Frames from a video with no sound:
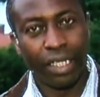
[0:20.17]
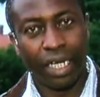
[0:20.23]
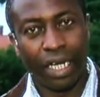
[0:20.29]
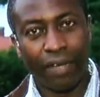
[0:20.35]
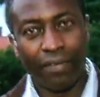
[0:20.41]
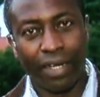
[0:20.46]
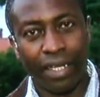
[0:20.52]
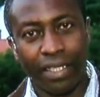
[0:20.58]

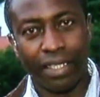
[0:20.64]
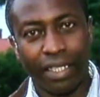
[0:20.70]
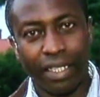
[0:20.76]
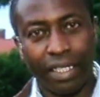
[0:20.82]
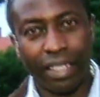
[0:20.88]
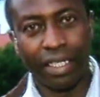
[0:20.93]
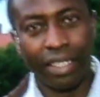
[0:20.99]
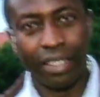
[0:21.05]
I've had
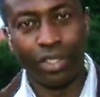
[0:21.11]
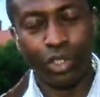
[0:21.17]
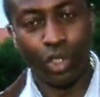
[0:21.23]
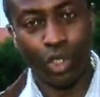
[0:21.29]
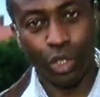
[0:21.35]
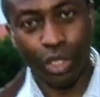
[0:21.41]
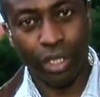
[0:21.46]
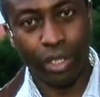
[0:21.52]
the
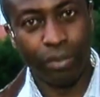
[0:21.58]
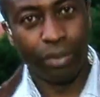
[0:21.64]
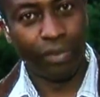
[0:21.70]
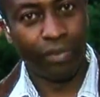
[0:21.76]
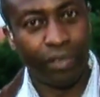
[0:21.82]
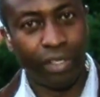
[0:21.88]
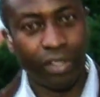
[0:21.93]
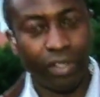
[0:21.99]
joy and
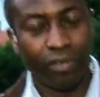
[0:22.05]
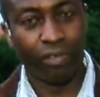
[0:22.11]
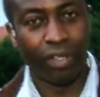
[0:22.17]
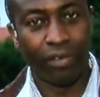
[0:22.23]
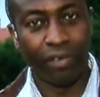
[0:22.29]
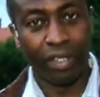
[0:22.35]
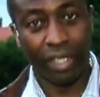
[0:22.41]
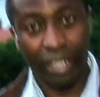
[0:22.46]
privilege of
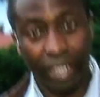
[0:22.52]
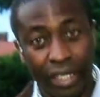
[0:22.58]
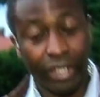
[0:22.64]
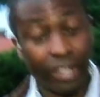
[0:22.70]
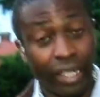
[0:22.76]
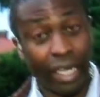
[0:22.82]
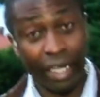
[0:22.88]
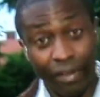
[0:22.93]
living here
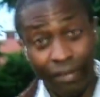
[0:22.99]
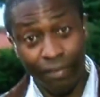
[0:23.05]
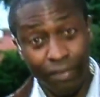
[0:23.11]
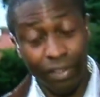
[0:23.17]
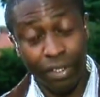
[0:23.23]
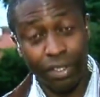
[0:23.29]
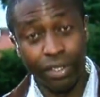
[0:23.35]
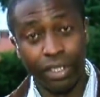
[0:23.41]
in
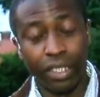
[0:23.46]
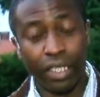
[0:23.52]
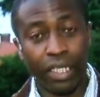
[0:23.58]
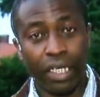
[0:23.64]
Enfield